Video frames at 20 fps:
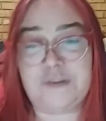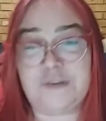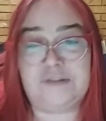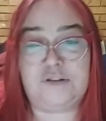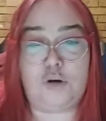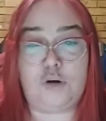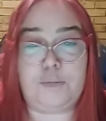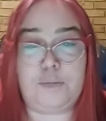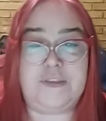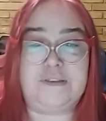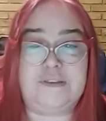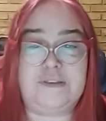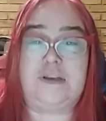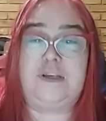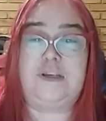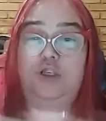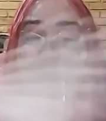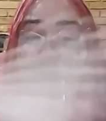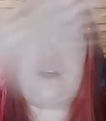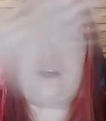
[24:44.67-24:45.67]
There's nobody that's
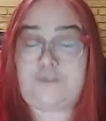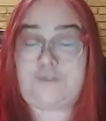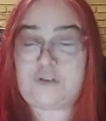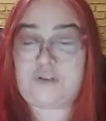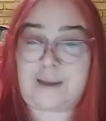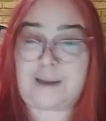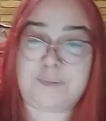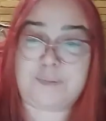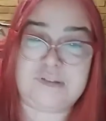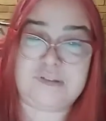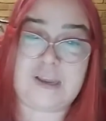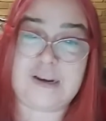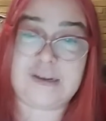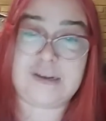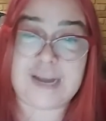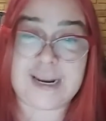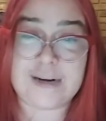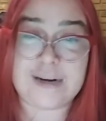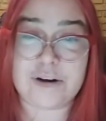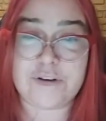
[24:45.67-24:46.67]
going to do that for 10%
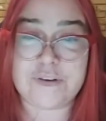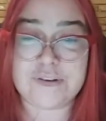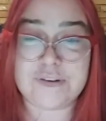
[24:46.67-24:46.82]
later.